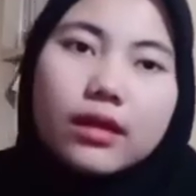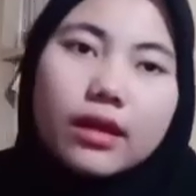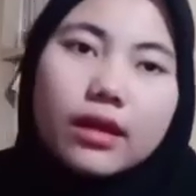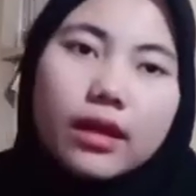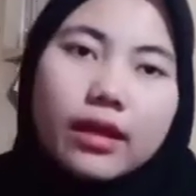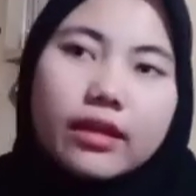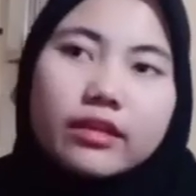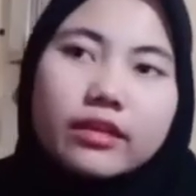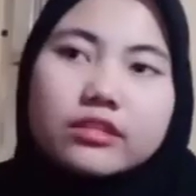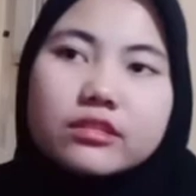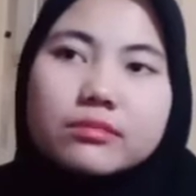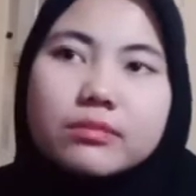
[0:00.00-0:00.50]

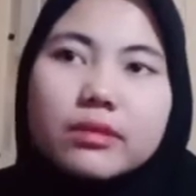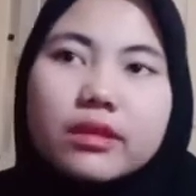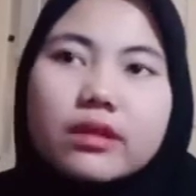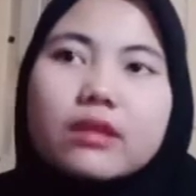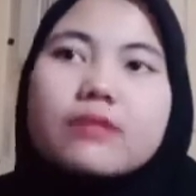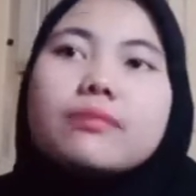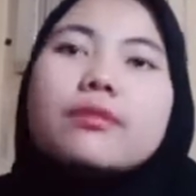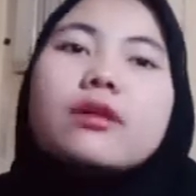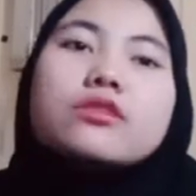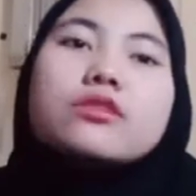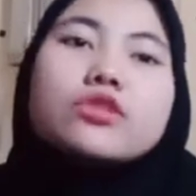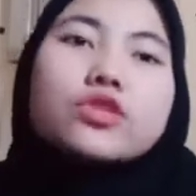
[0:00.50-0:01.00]
I
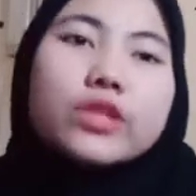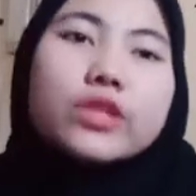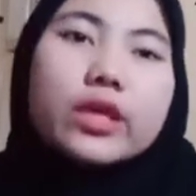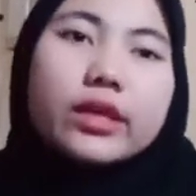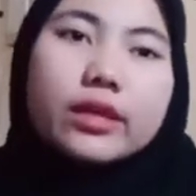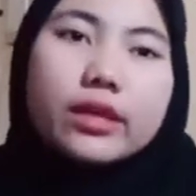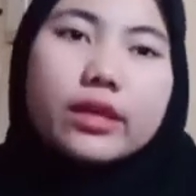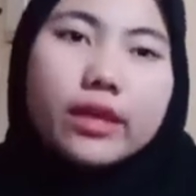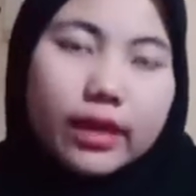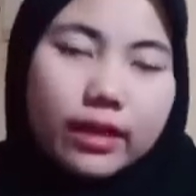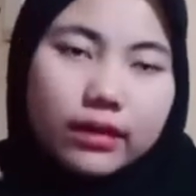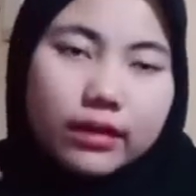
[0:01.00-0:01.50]
explain about
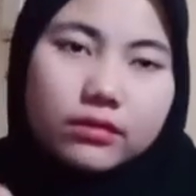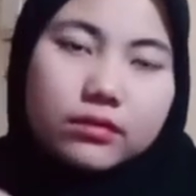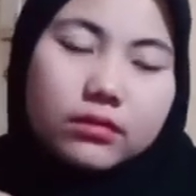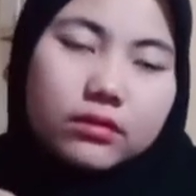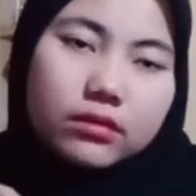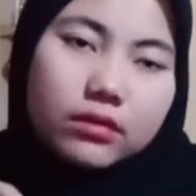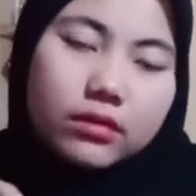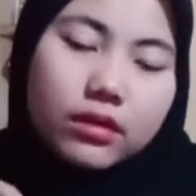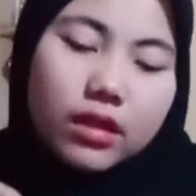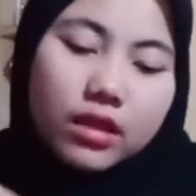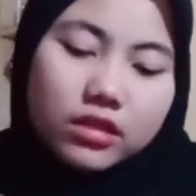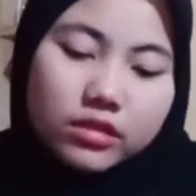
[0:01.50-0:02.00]
shaking hand.
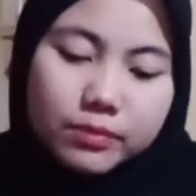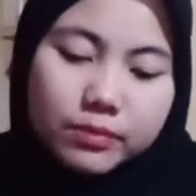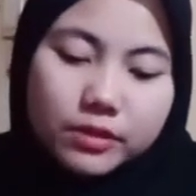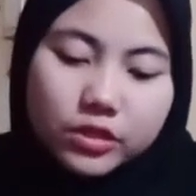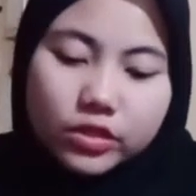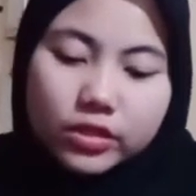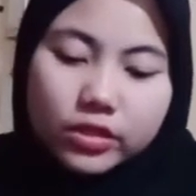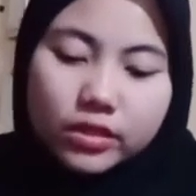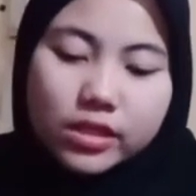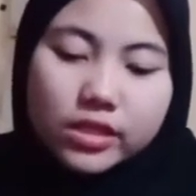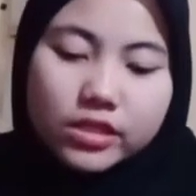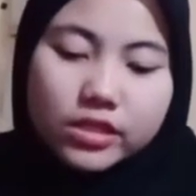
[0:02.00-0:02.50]

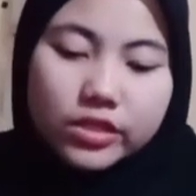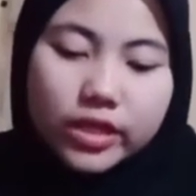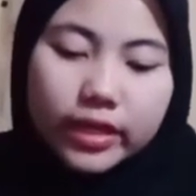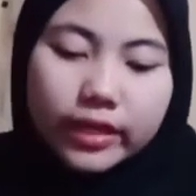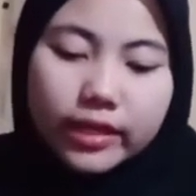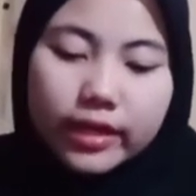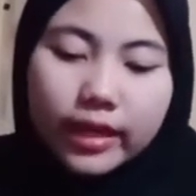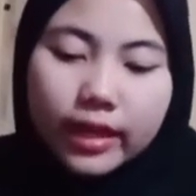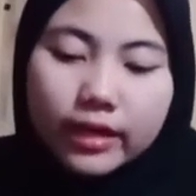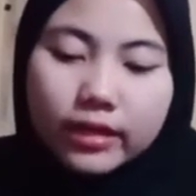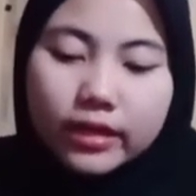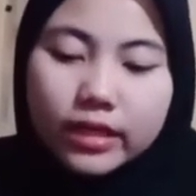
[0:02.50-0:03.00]
Especially
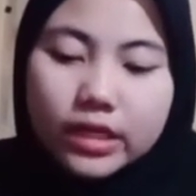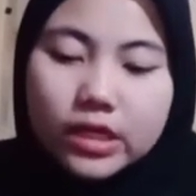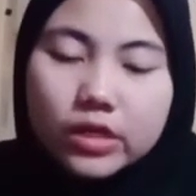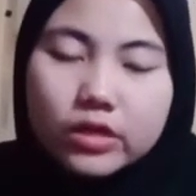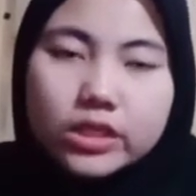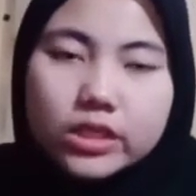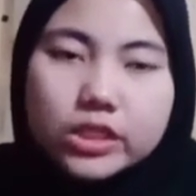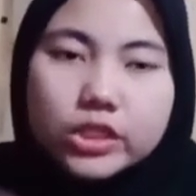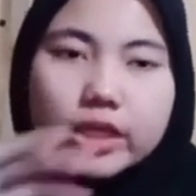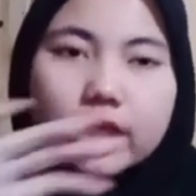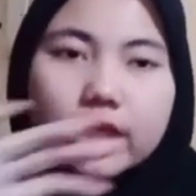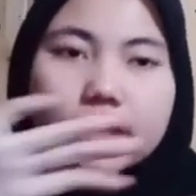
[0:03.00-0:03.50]
shaking hand in
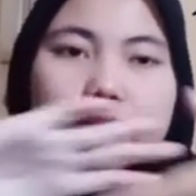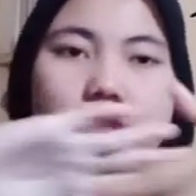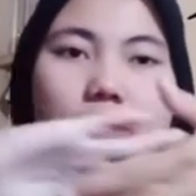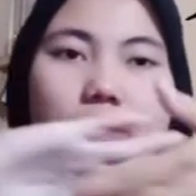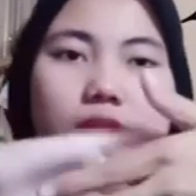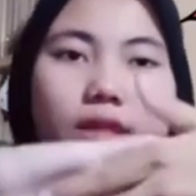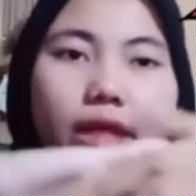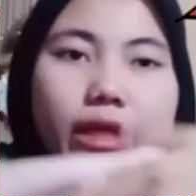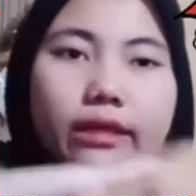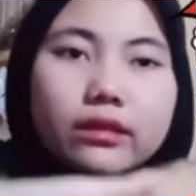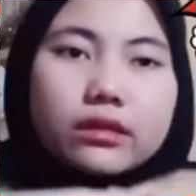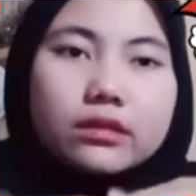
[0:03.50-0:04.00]
Indonesia,
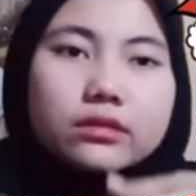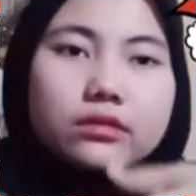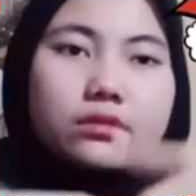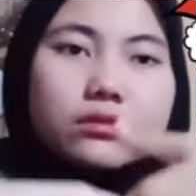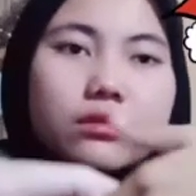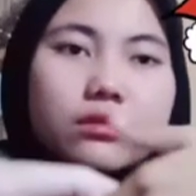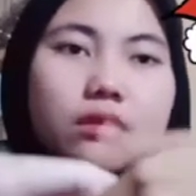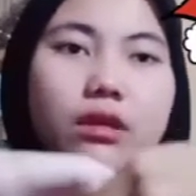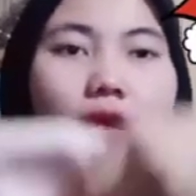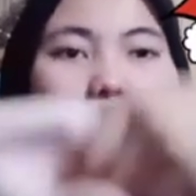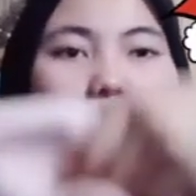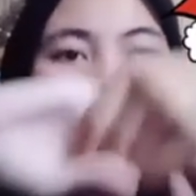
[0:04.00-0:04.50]
just like
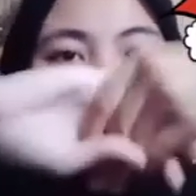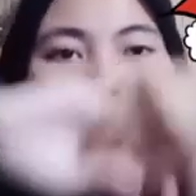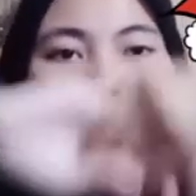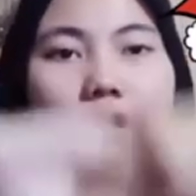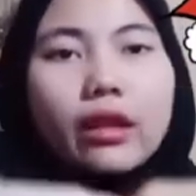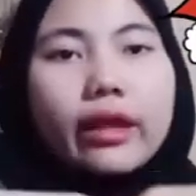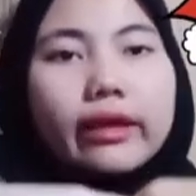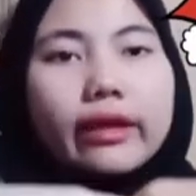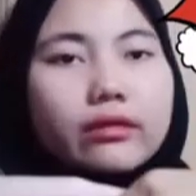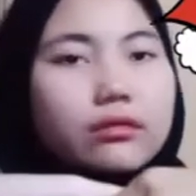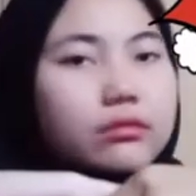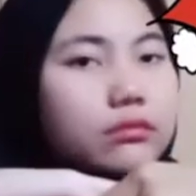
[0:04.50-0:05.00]
this,
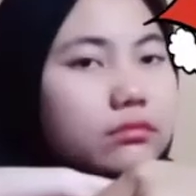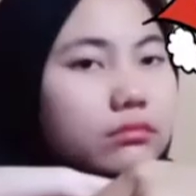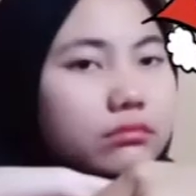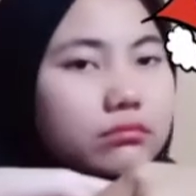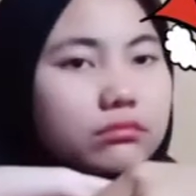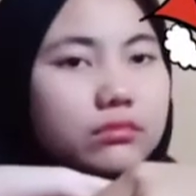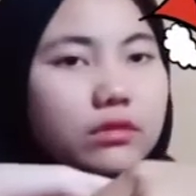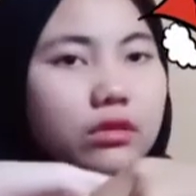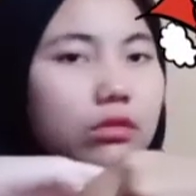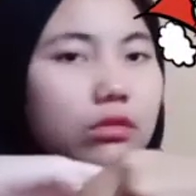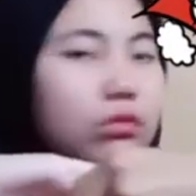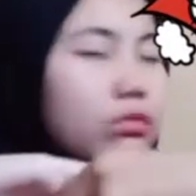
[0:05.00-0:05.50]
like
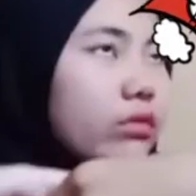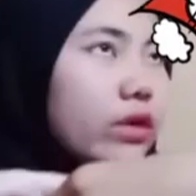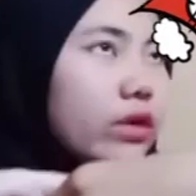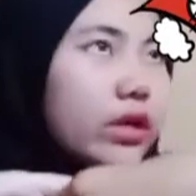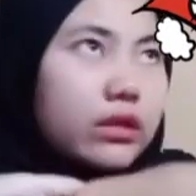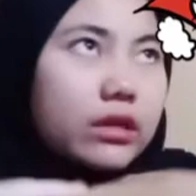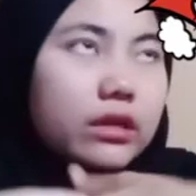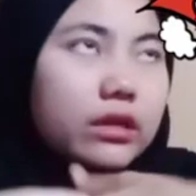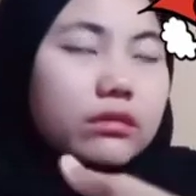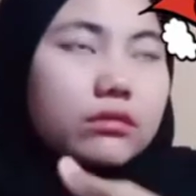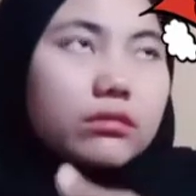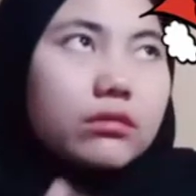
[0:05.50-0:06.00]

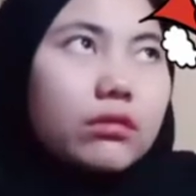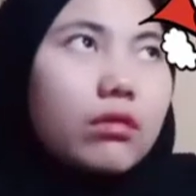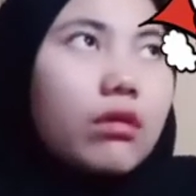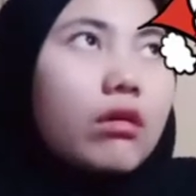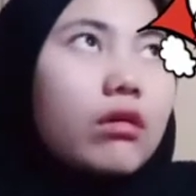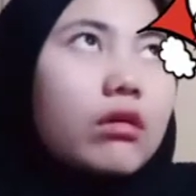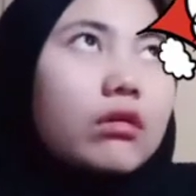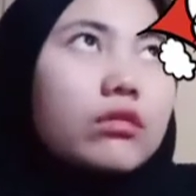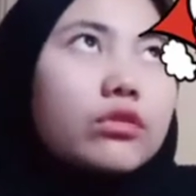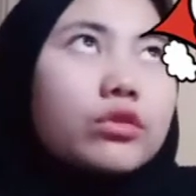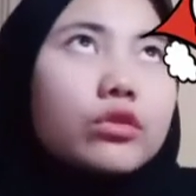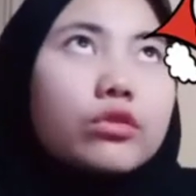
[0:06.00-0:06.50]
greeting.
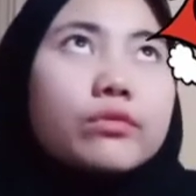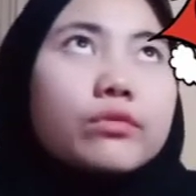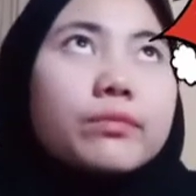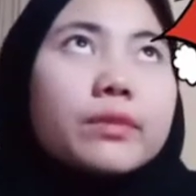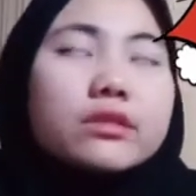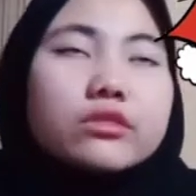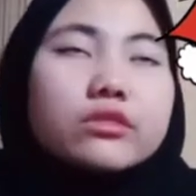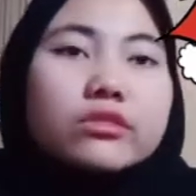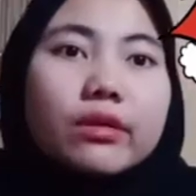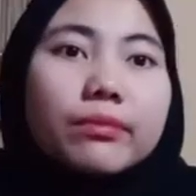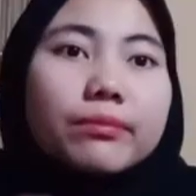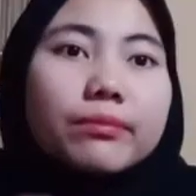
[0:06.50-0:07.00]
Or you
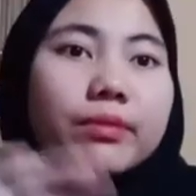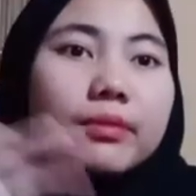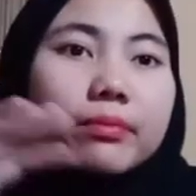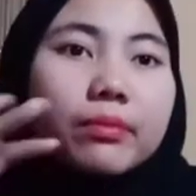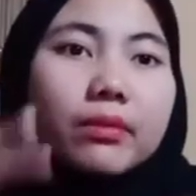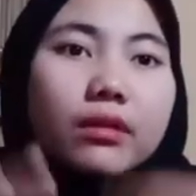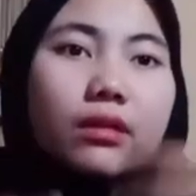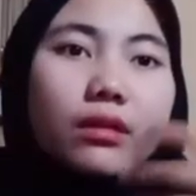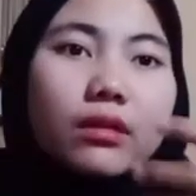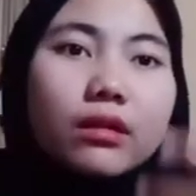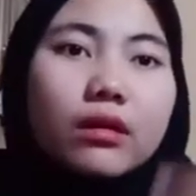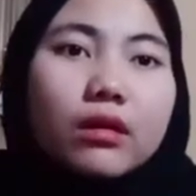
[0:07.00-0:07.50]
meet some
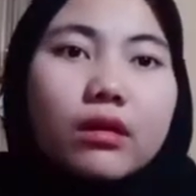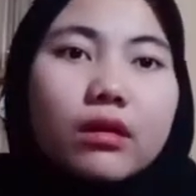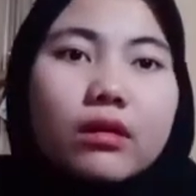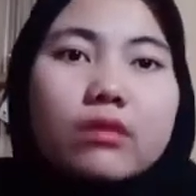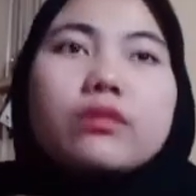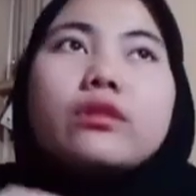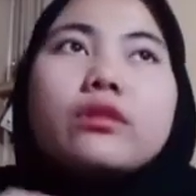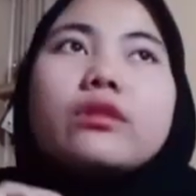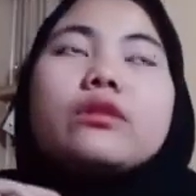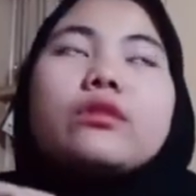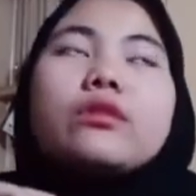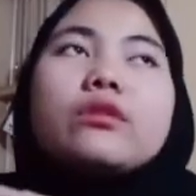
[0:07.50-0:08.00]
people,
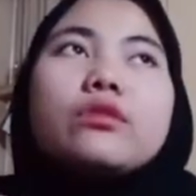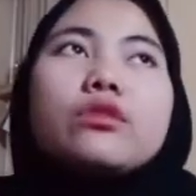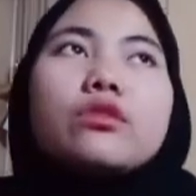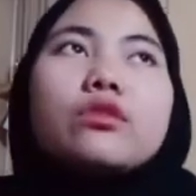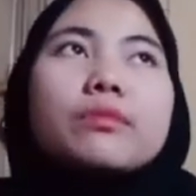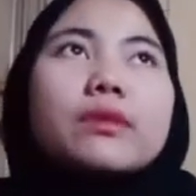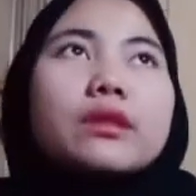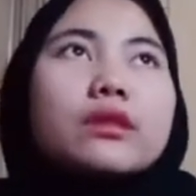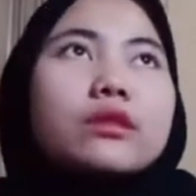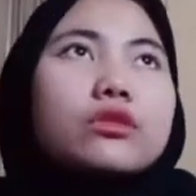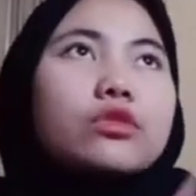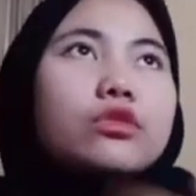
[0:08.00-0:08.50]
or
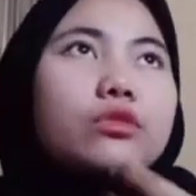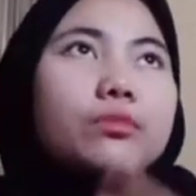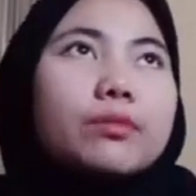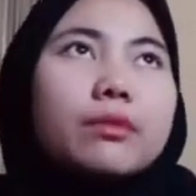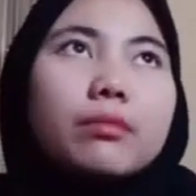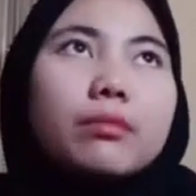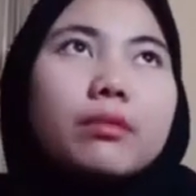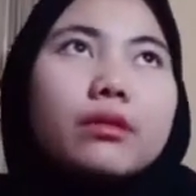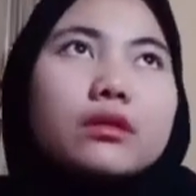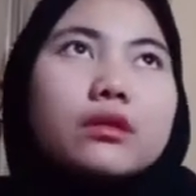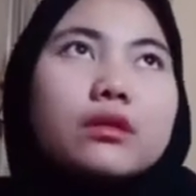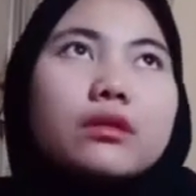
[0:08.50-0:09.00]
you meet a new
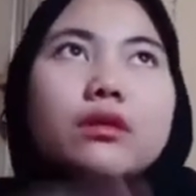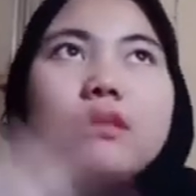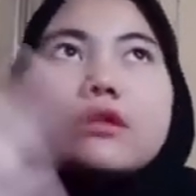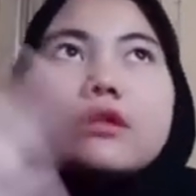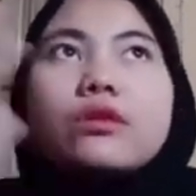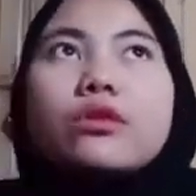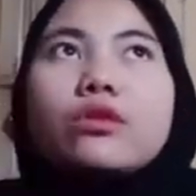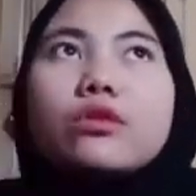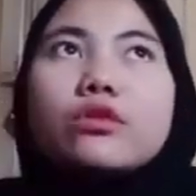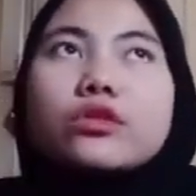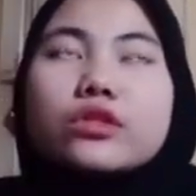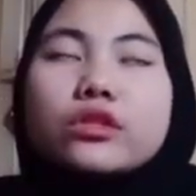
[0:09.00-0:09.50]
people,
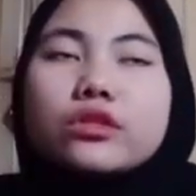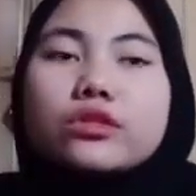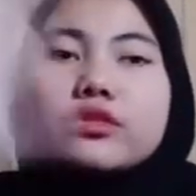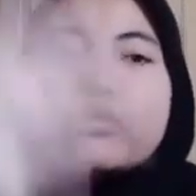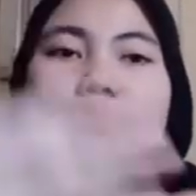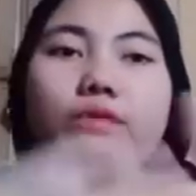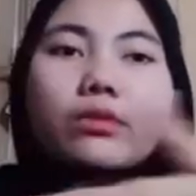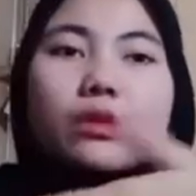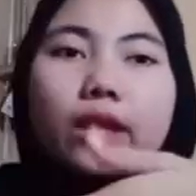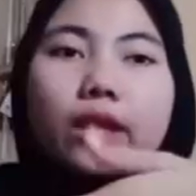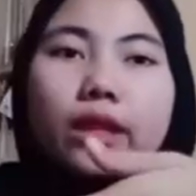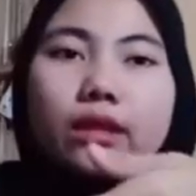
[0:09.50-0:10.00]
you're just
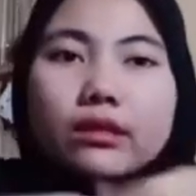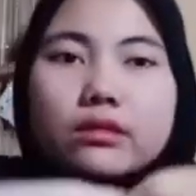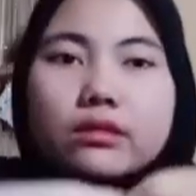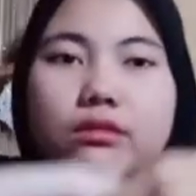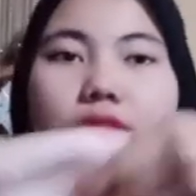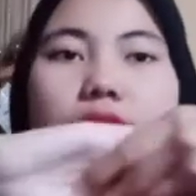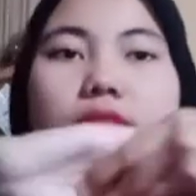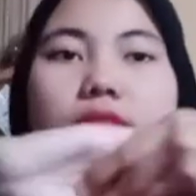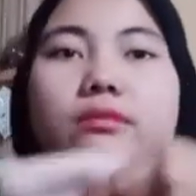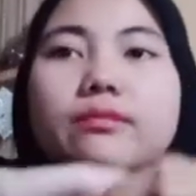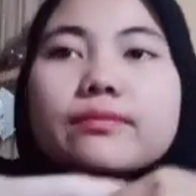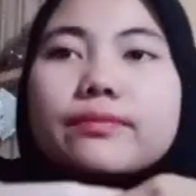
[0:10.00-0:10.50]
doing like this.